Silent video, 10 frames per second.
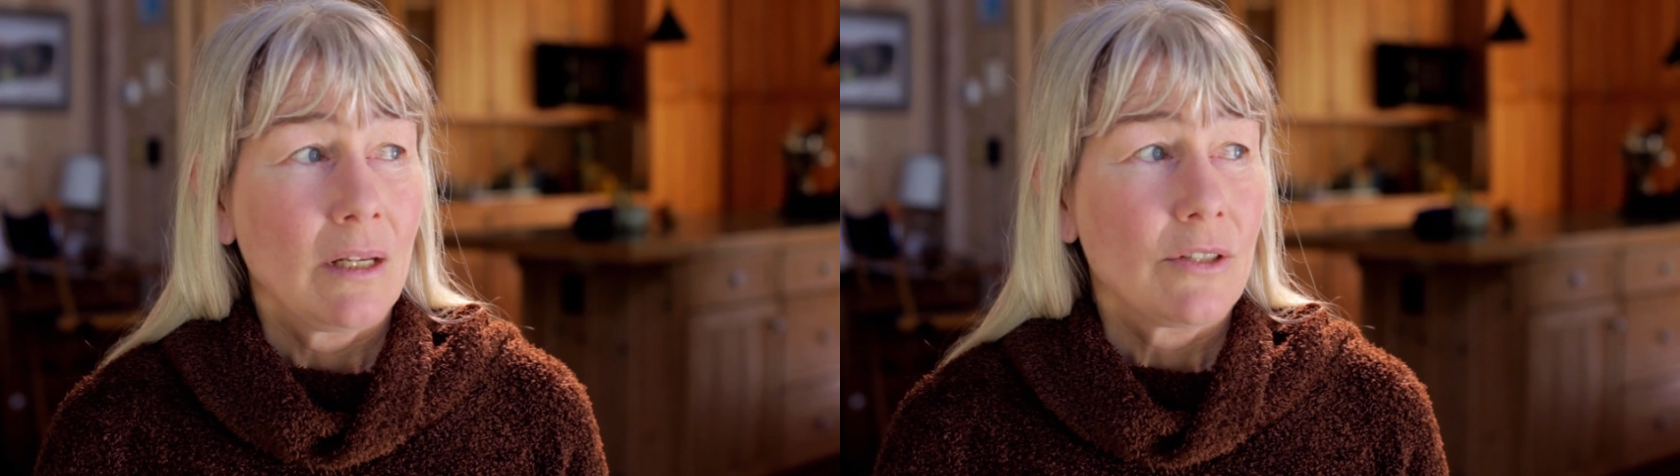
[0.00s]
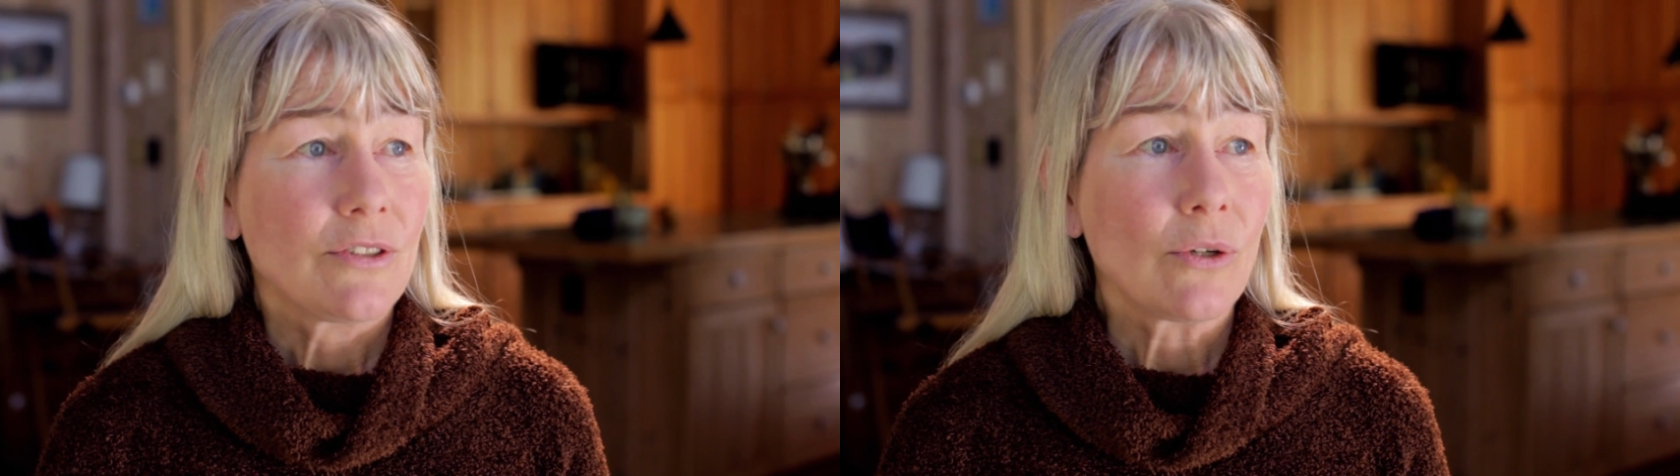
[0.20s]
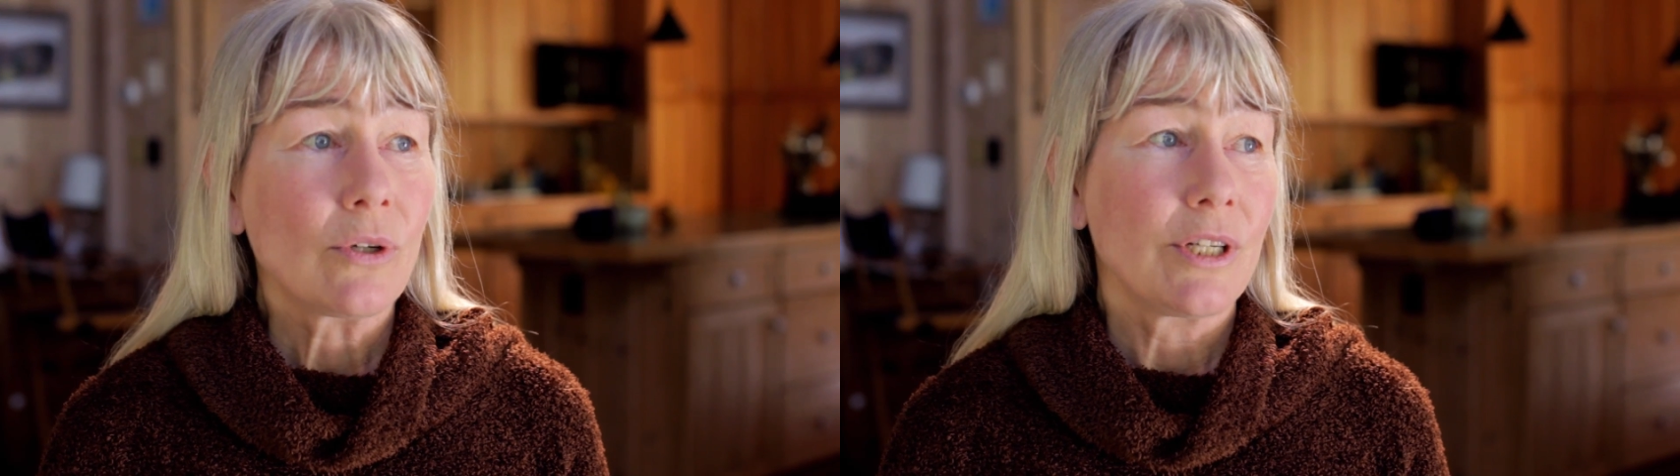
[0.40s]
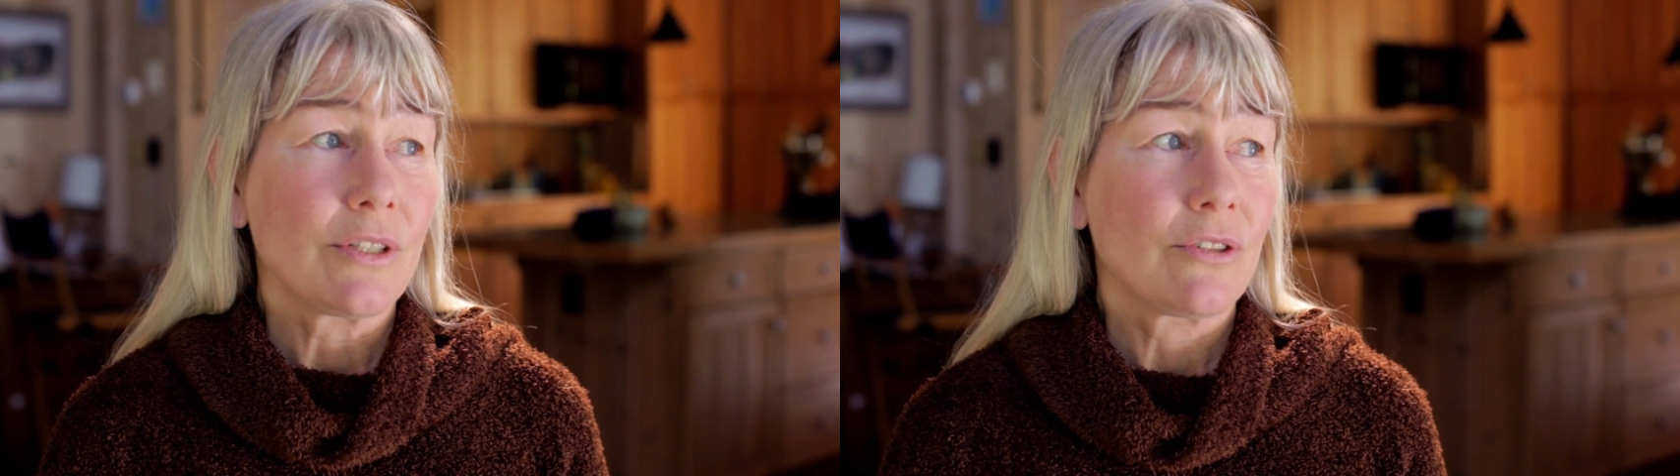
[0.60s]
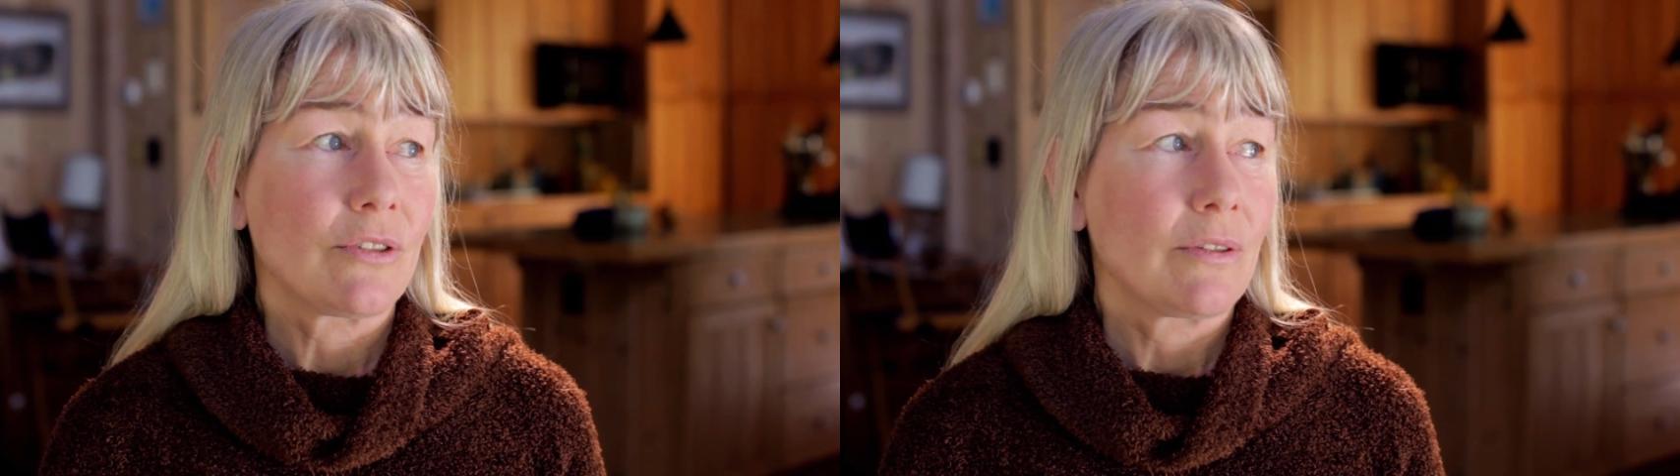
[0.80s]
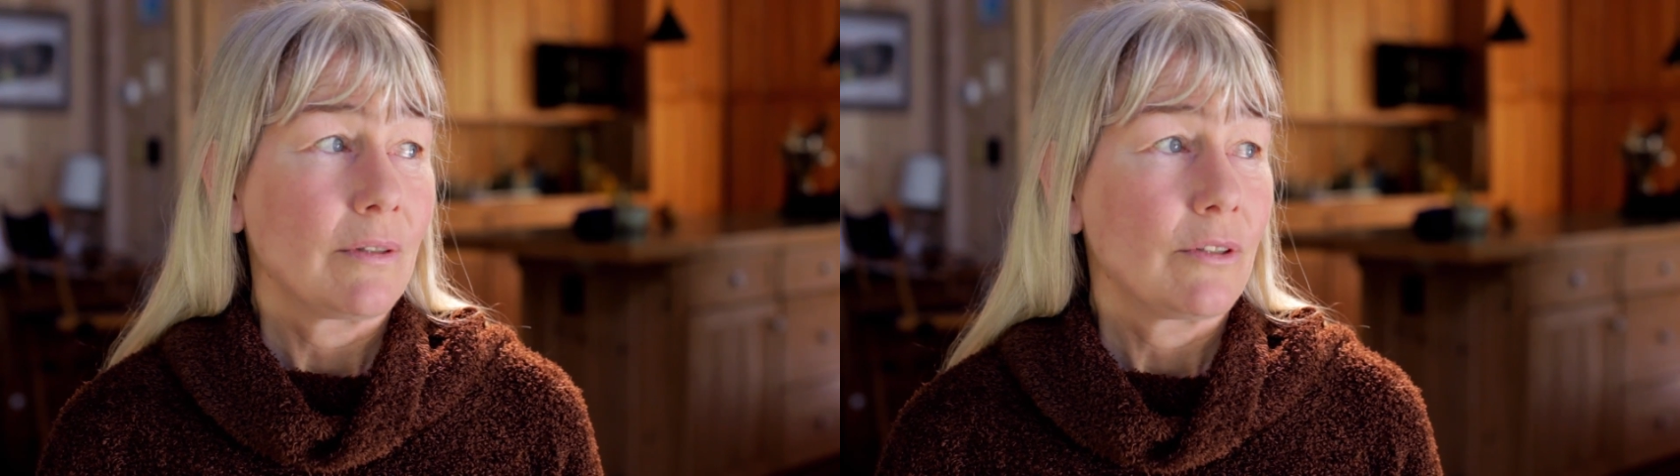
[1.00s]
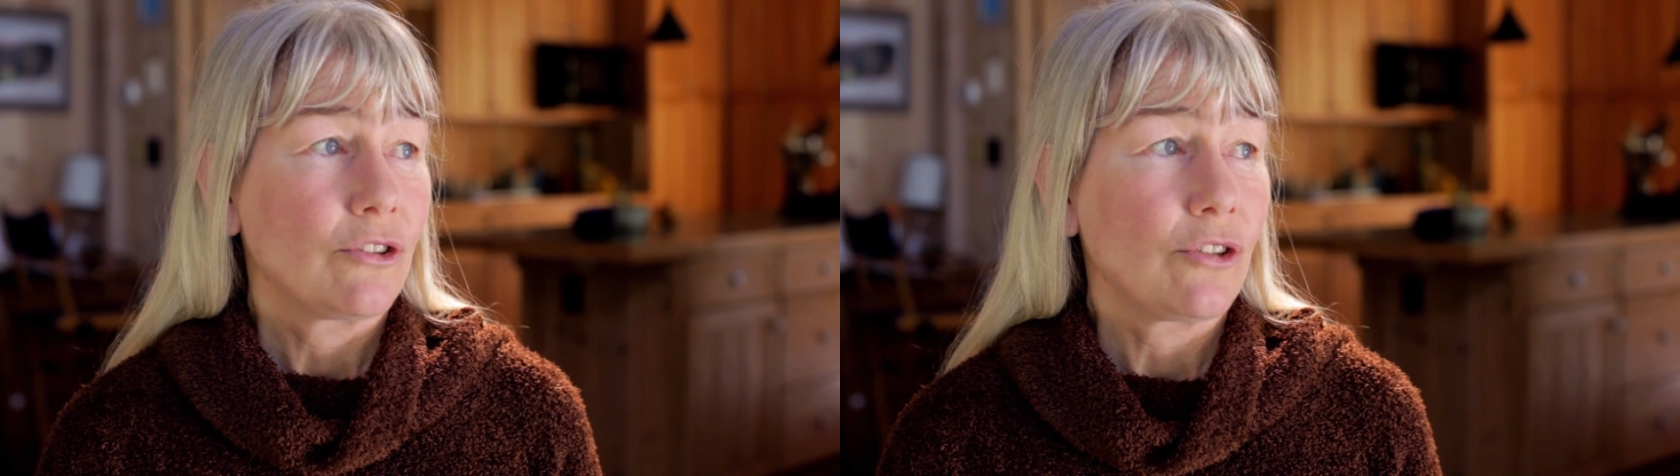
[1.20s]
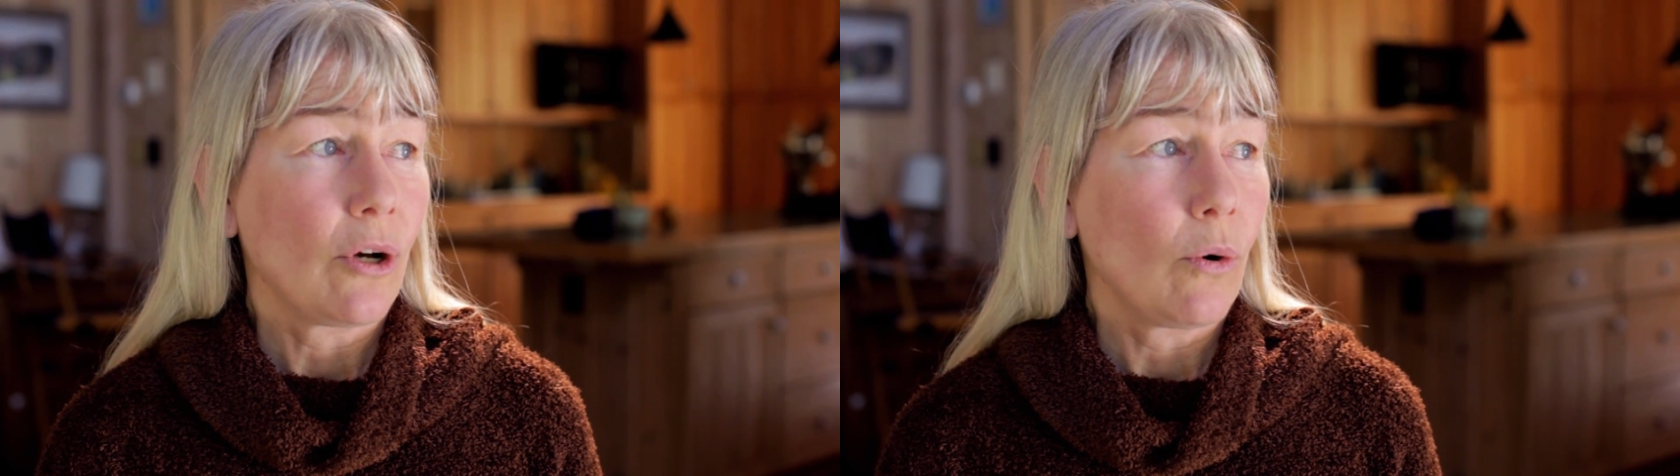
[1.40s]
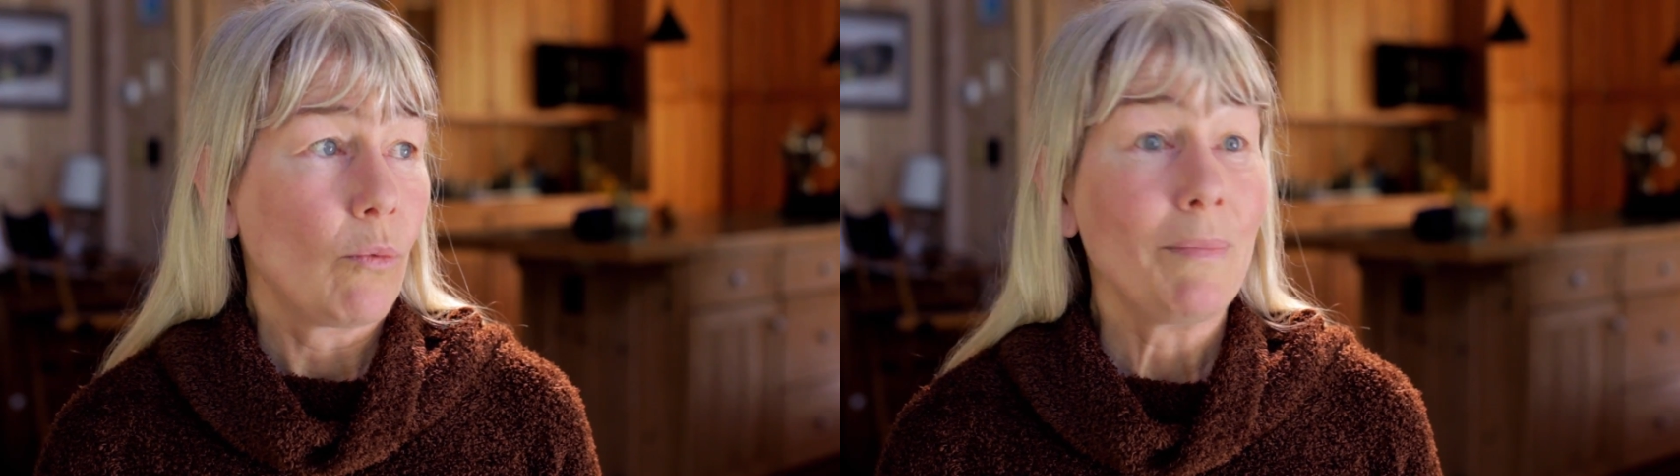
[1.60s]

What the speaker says: circus show